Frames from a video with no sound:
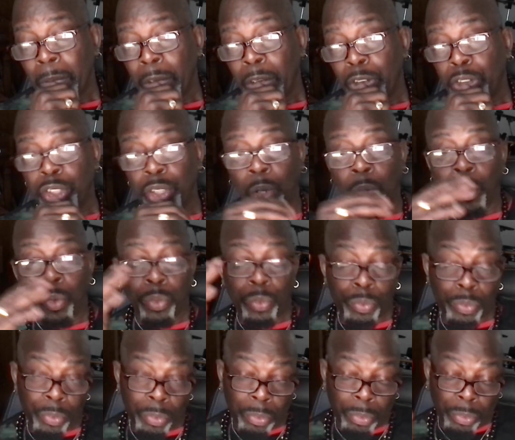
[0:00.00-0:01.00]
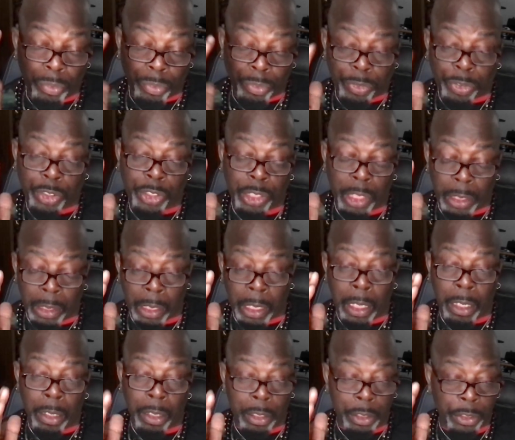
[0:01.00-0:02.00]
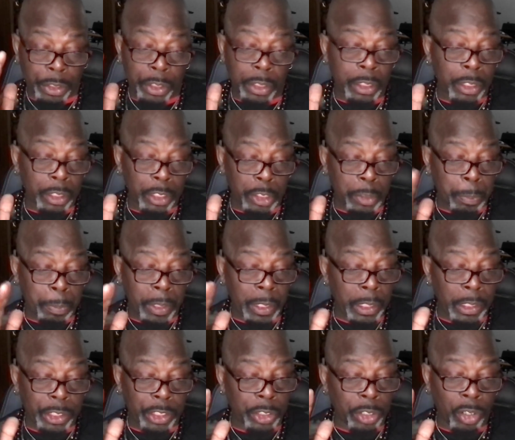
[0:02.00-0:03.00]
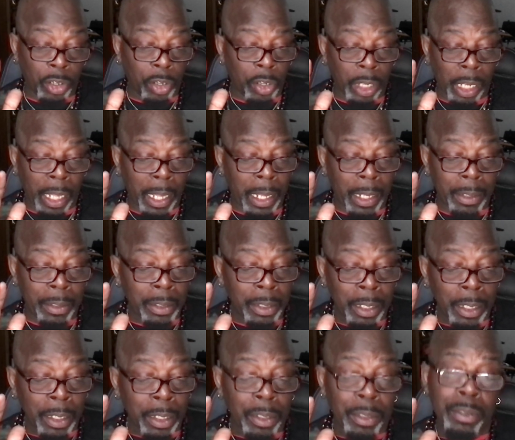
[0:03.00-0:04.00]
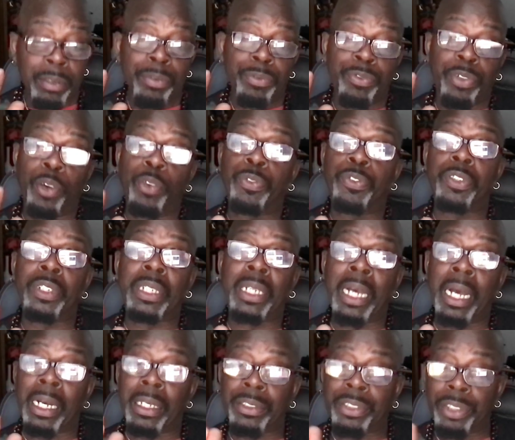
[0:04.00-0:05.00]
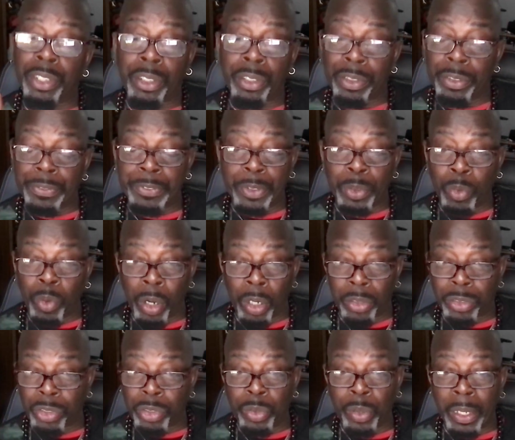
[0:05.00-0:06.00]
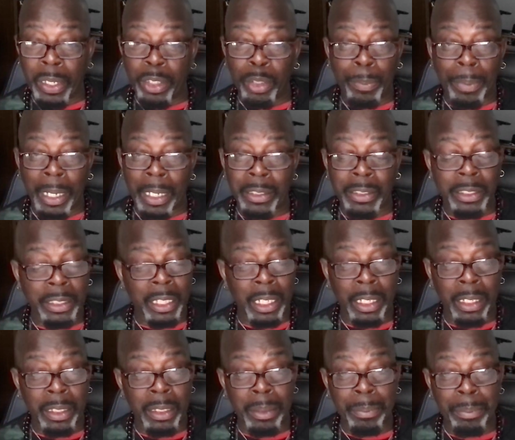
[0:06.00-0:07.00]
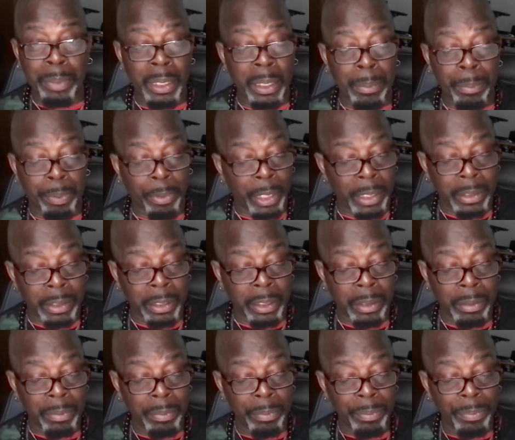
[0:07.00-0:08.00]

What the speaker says: So sit there, listen to the speech and all that. Vote for the cocksucker if you want to. Ain't nobody scared of him being president.